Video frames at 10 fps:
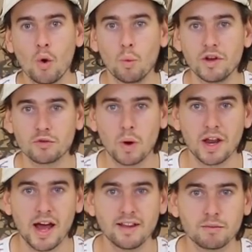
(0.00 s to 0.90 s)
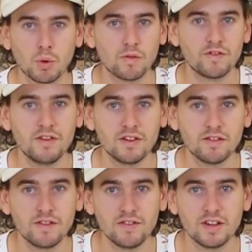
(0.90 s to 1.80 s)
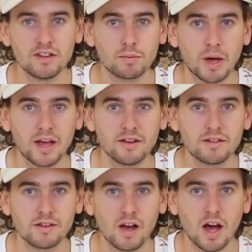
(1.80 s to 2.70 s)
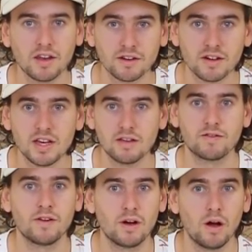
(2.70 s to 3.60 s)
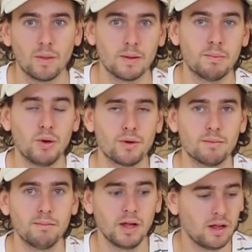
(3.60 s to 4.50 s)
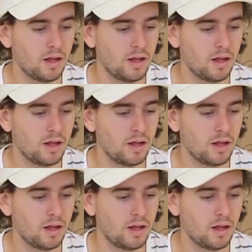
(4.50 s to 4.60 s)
Which one has more 50-50 space underneath on the bottom?